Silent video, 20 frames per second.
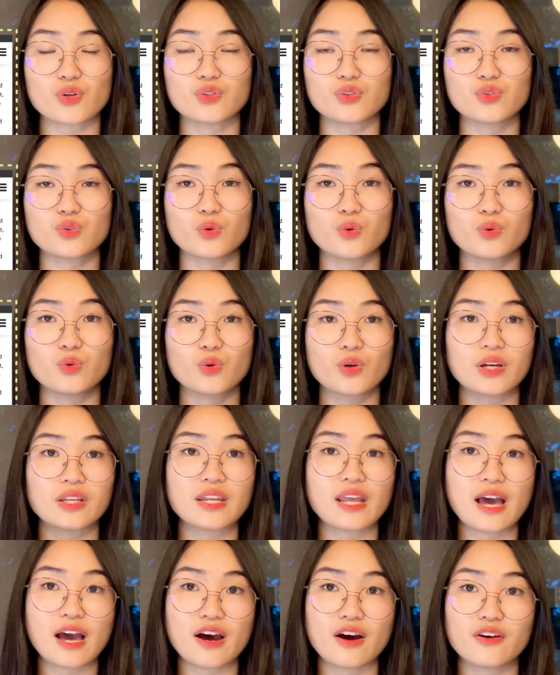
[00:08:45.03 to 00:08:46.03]
So you can
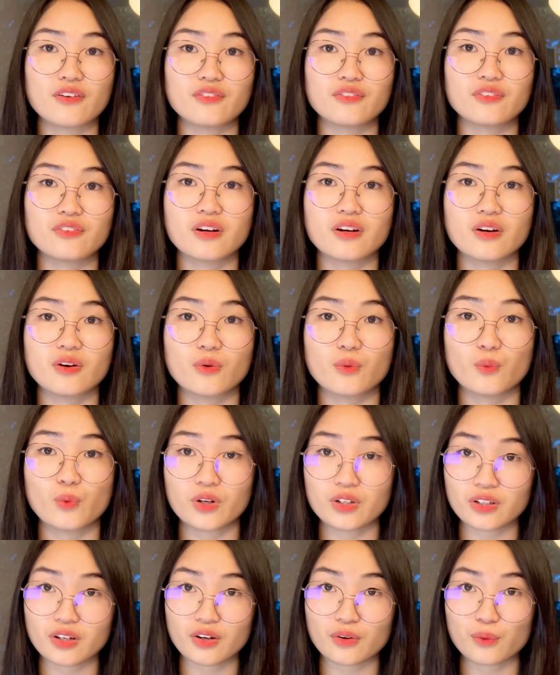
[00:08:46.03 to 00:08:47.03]
have
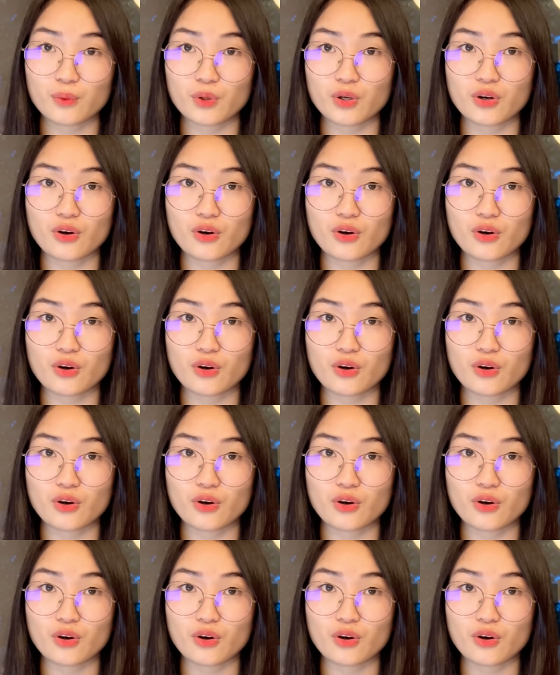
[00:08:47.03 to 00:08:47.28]
1 hour